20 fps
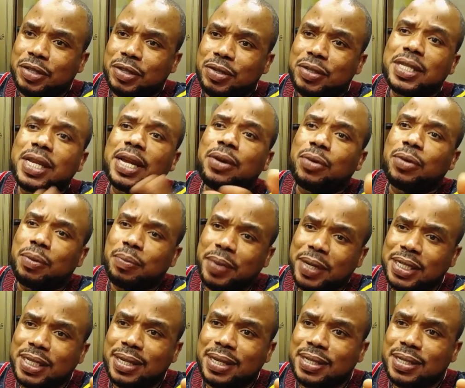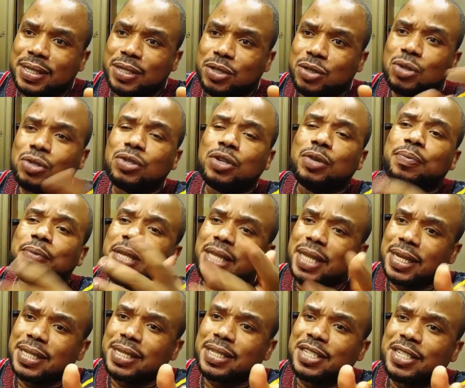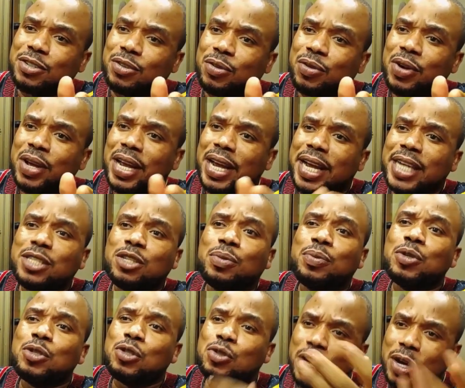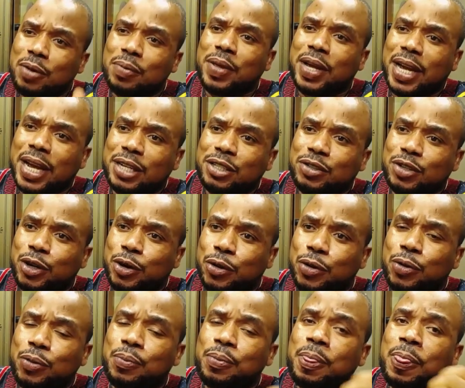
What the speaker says: You send remittances. Those remittances, you know, it's supposed to help the country grow.